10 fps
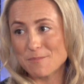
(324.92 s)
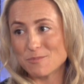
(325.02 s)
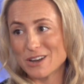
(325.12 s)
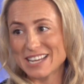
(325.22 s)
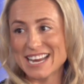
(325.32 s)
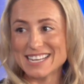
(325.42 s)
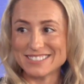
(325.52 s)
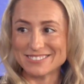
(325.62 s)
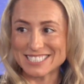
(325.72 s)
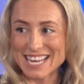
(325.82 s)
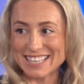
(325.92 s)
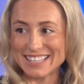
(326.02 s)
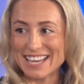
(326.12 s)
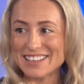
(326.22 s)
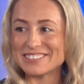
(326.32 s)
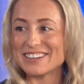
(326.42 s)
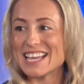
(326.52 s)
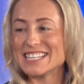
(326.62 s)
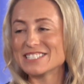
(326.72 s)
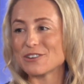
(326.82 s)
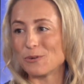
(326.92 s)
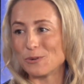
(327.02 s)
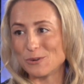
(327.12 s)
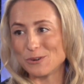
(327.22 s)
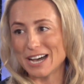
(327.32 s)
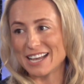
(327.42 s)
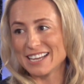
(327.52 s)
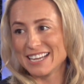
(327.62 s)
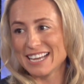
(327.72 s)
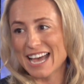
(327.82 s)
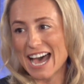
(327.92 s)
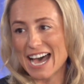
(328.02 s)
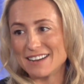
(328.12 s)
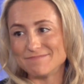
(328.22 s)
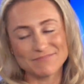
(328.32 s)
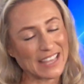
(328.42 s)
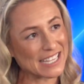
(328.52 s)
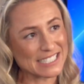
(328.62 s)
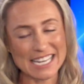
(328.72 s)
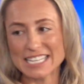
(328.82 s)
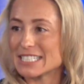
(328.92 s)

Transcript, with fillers: up one end or down the other end, or um, they can take